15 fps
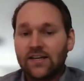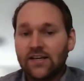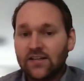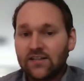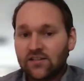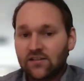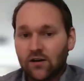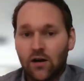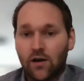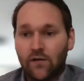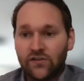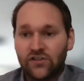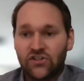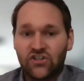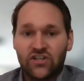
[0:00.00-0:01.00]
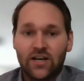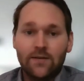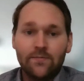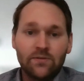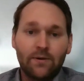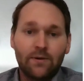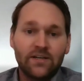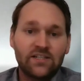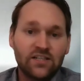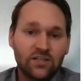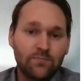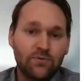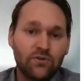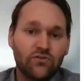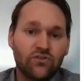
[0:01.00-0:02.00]
is often shaped by
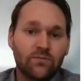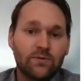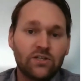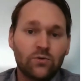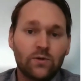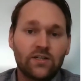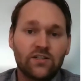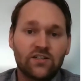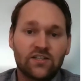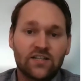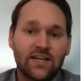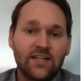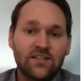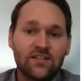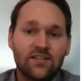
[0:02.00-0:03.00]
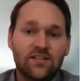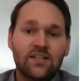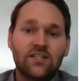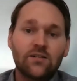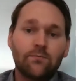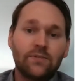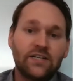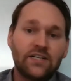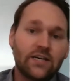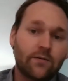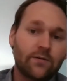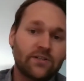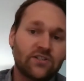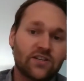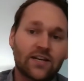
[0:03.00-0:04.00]
disputes between states,
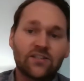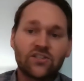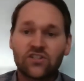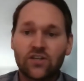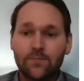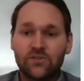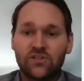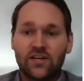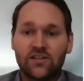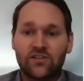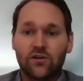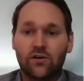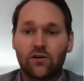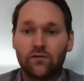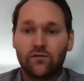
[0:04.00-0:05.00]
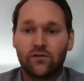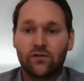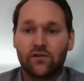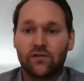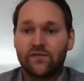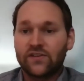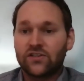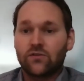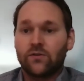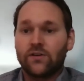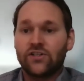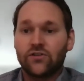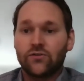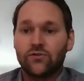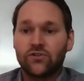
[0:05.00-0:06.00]
intermediaries, and subjects over fiscal
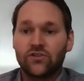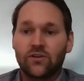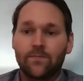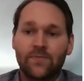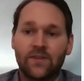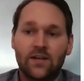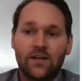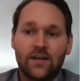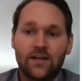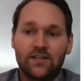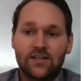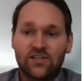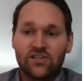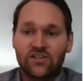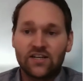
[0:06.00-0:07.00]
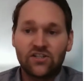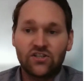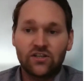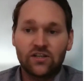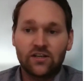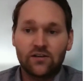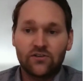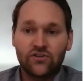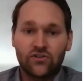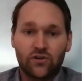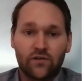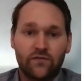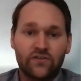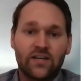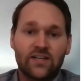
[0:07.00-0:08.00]
issues. Taxation here
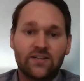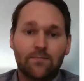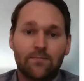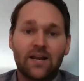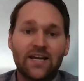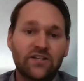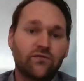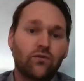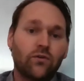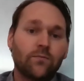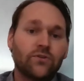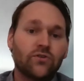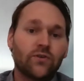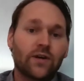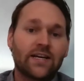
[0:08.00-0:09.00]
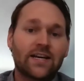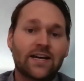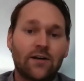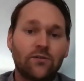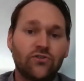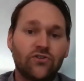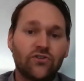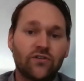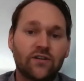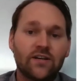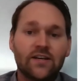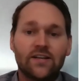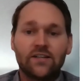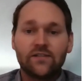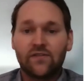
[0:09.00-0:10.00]
serves as a platform to encounter,
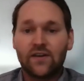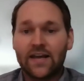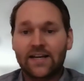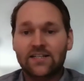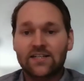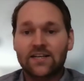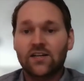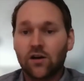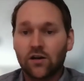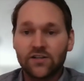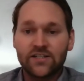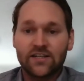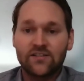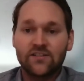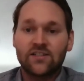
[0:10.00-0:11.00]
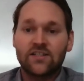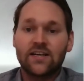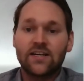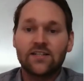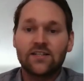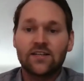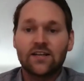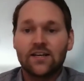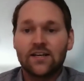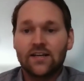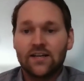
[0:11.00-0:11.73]
deflect, and contest the state